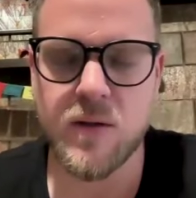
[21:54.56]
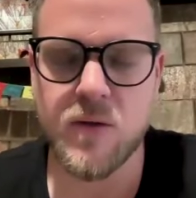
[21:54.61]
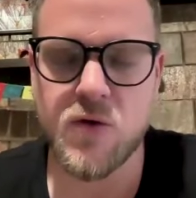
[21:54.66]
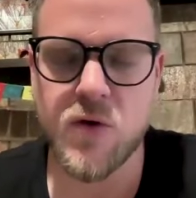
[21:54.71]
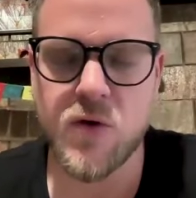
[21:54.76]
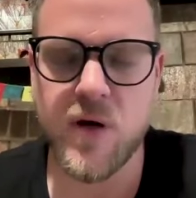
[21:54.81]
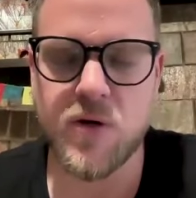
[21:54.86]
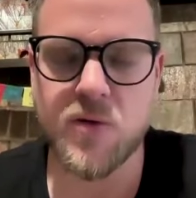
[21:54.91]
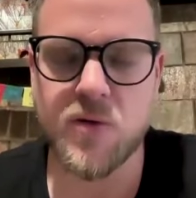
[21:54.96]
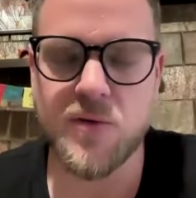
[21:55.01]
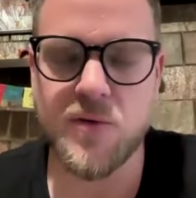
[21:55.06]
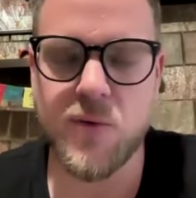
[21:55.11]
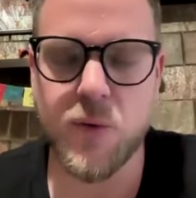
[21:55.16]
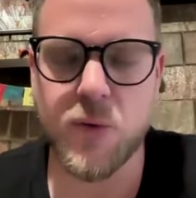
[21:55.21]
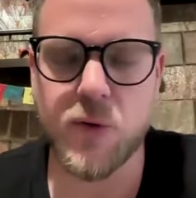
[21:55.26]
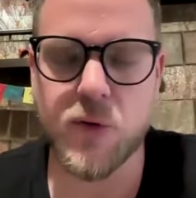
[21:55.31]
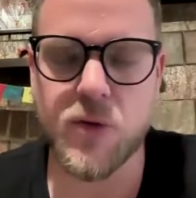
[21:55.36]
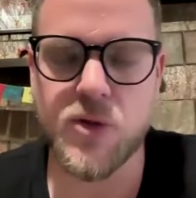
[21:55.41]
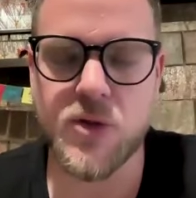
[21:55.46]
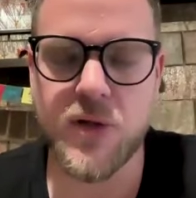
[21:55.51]
Try to
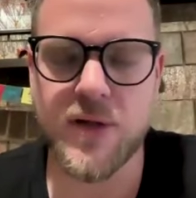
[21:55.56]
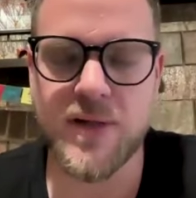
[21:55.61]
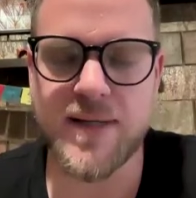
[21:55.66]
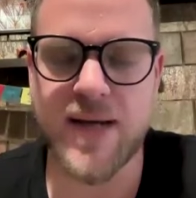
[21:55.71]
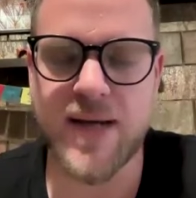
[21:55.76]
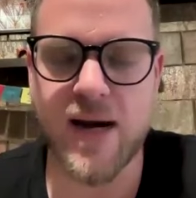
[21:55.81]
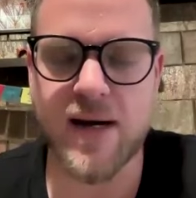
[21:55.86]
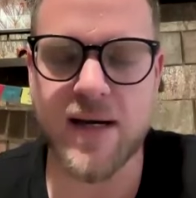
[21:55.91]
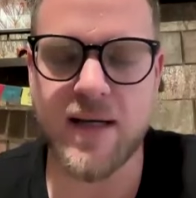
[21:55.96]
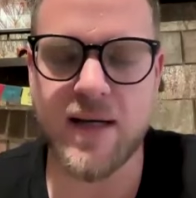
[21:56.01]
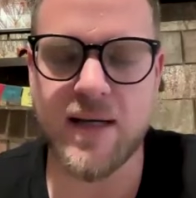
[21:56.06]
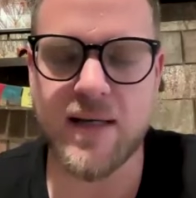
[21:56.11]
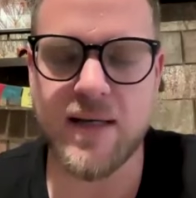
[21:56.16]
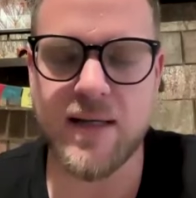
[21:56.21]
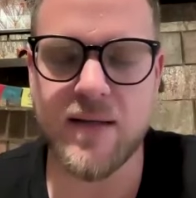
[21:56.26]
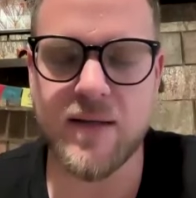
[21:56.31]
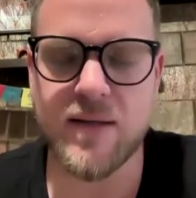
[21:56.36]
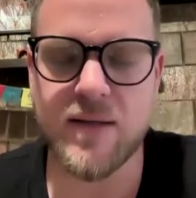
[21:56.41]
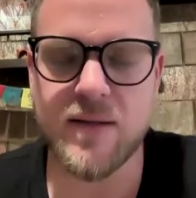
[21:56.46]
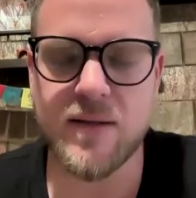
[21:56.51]
focus entirely
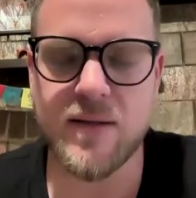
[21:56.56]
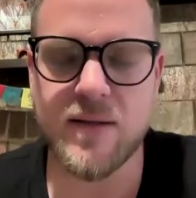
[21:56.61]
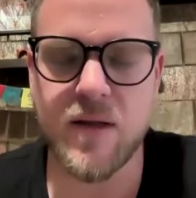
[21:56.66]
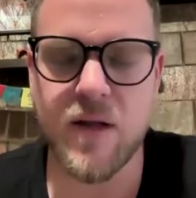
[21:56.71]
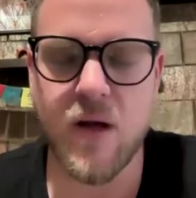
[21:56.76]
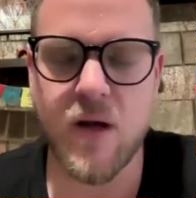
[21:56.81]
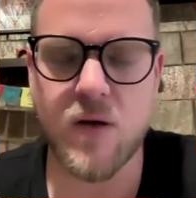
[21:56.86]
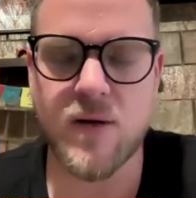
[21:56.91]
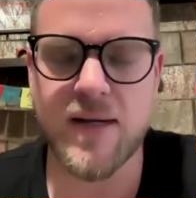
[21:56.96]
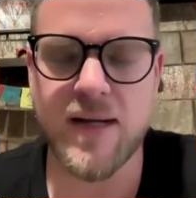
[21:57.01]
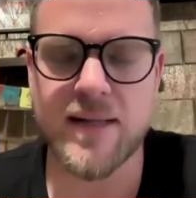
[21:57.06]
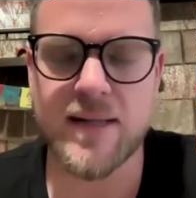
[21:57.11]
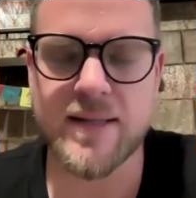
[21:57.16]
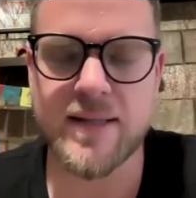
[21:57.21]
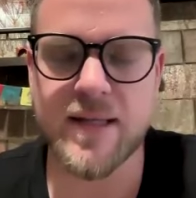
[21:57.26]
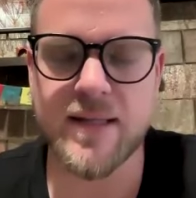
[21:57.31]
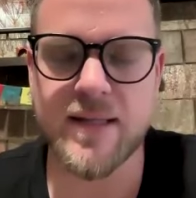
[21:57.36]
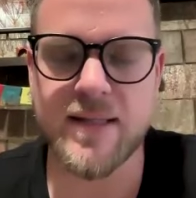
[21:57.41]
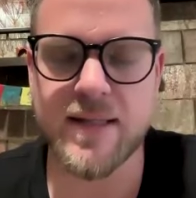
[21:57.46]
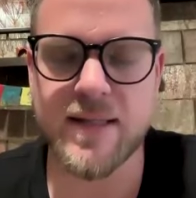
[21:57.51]
on that
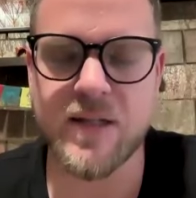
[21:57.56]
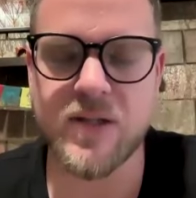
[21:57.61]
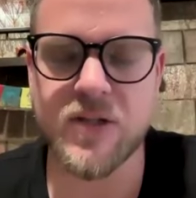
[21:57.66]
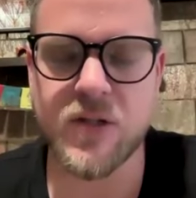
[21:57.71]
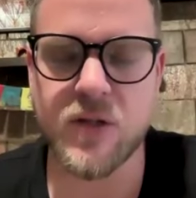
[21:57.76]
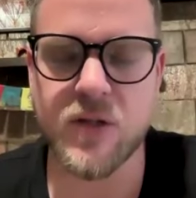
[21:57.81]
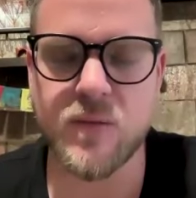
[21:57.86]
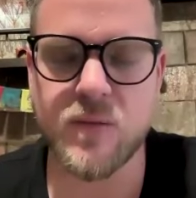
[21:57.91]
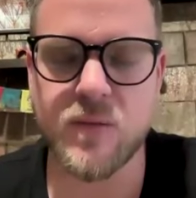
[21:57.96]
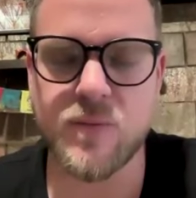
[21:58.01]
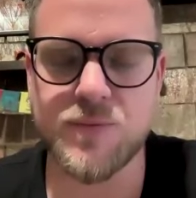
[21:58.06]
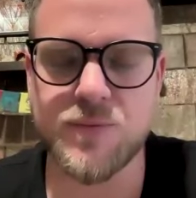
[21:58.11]
sensation.